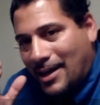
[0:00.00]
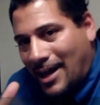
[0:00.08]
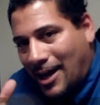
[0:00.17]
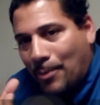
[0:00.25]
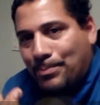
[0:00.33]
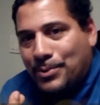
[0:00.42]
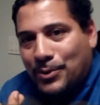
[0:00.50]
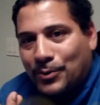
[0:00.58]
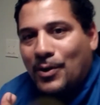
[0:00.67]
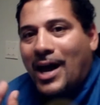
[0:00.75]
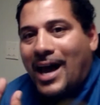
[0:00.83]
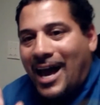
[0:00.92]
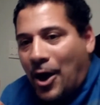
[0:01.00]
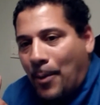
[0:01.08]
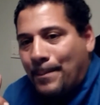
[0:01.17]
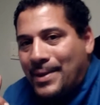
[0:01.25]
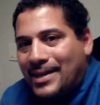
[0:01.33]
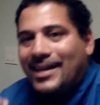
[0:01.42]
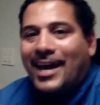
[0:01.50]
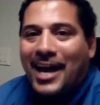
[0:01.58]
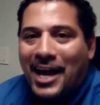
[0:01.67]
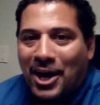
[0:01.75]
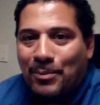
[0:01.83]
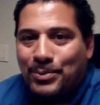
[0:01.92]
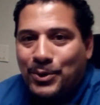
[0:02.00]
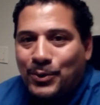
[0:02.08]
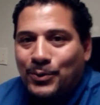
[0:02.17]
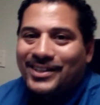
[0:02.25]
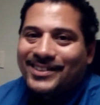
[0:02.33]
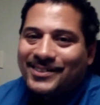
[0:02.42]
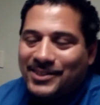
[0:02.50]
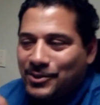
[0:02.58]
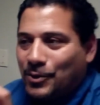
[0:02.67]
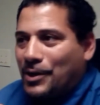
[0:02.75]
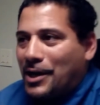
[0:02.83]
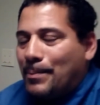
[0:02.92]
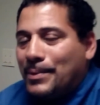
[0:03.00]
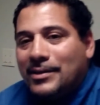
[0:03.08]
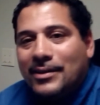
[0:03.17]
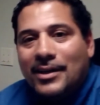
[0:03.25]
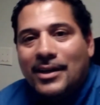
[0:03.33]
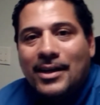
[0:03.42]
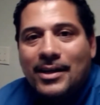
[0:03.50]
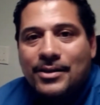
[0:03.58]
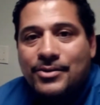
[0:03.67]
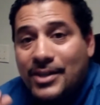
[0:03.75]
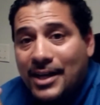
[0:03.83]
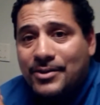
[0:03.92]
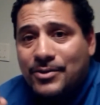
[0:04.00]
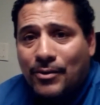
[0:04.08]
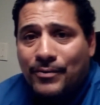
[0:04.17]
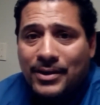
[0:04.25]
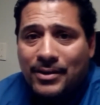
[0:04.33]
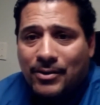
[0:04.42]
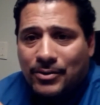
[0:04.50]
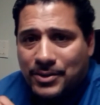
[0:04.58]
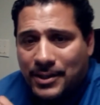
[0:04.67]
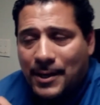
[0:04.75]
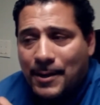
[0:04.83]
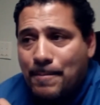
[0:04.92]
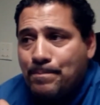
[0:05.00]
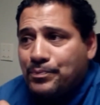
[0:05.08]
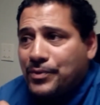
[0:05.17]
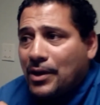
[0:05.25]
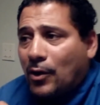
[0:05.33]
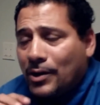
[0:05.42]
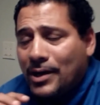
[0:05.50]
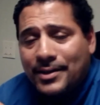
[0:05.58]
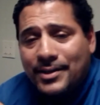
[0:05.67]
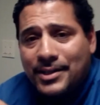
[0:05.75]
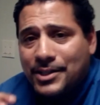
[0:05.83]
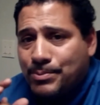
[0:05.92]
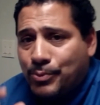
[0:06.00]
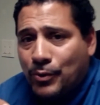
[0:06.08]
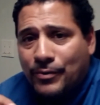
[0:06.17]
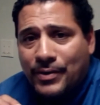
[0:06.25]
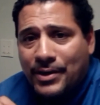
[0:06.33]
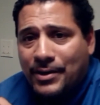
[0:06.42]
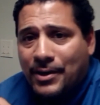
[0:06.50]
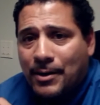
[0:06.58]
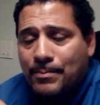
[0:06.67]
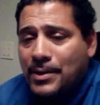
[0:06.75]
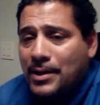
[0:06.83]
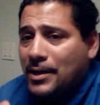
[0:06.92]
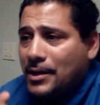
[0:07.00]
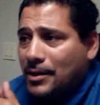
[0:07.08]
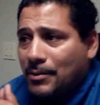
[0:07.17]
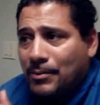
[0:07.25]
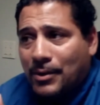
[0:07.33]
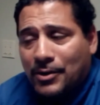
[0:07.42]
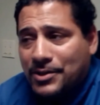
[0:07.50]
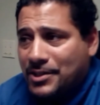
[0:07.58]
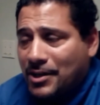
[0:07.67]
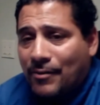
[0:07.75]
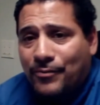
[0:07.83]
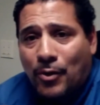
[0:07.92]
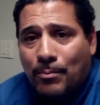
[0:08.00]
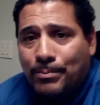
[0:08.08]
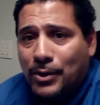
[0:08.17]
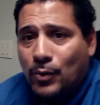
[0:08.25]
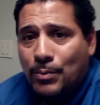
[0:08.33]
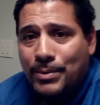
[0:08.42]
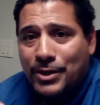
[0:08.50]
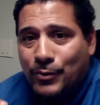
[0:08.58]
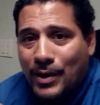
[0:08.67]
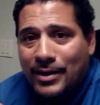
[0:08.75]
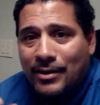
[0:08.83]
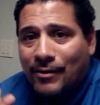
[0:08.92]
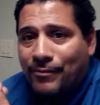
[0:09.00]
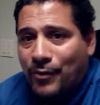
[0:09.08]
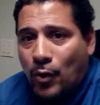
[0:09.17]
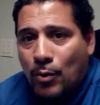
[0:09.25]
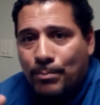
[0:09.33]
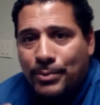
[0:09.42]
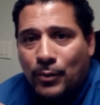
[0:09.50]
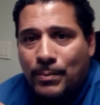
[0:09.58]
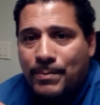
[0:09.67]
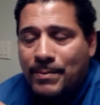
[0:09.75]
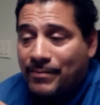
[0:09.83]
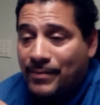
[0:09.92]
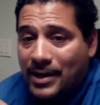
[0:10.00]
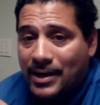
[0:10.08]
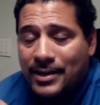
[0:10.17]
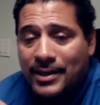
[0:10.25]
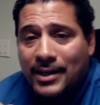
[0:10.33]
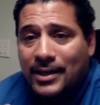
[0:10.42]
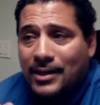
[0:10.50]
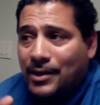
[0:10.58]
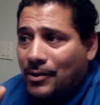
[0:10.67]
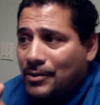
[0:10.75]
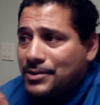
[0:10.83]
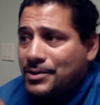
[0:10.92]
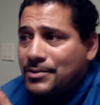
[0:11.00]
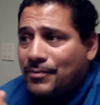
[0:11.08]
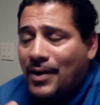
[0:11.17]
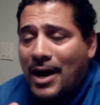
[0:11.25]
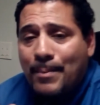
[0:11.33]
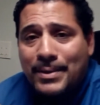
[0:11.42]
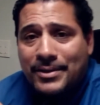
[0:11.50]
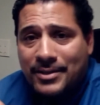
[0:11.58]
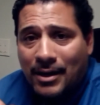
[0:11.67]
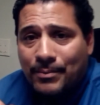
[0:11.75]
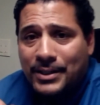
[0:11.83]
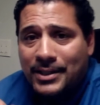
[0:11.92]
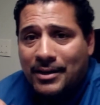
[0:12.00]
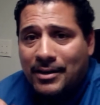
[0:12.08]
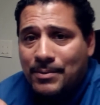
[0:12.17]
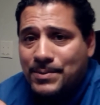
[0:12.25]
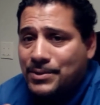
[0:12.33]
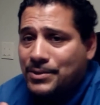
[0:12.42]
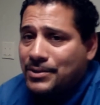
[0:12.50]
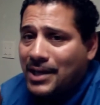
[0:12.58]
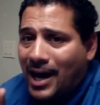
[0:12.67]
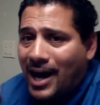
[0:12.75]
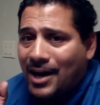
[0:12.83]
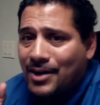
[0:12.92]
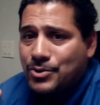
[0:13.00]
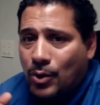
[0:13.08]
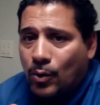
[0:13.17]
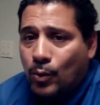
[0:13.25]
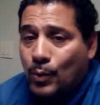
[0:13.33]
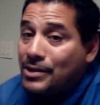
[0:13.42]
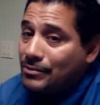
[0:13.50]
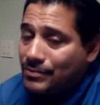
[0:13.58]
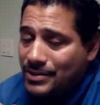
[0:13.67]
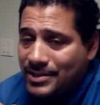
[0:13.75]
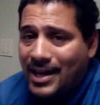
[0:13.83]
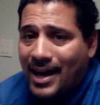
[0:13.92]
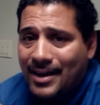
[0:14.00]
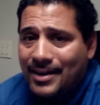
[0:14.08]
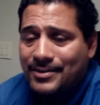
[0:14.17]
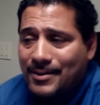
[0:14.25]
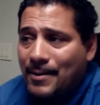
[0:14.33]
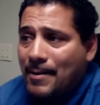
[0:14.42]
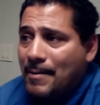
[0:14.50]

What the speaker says: Help you, help me, help you, you know what I mean, to get into a vehicle today. All I need is proof of income, a cell phone bill will be great, a phone bill will be fine, or just find me something that comes into the household where you reside.